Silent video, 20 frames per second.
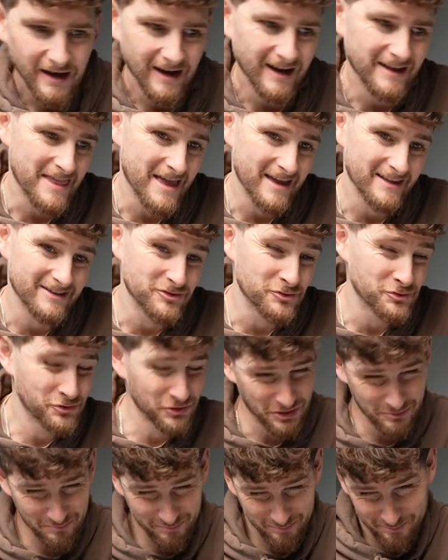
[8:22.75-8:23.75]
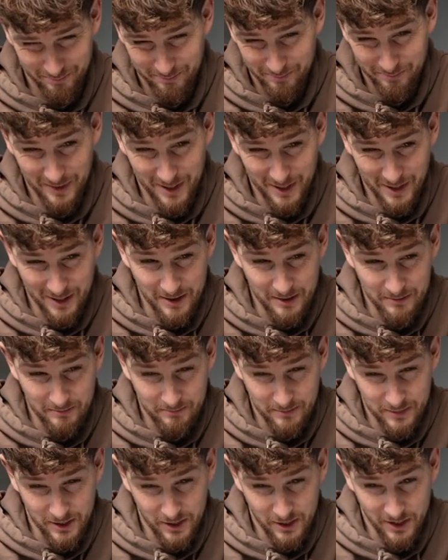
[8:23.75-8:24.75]
And then you just
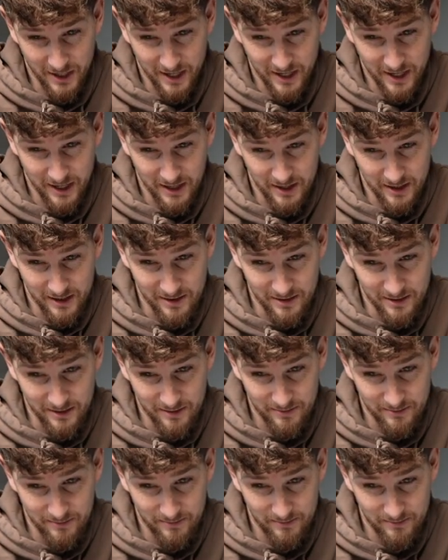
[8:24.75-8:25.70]
become a,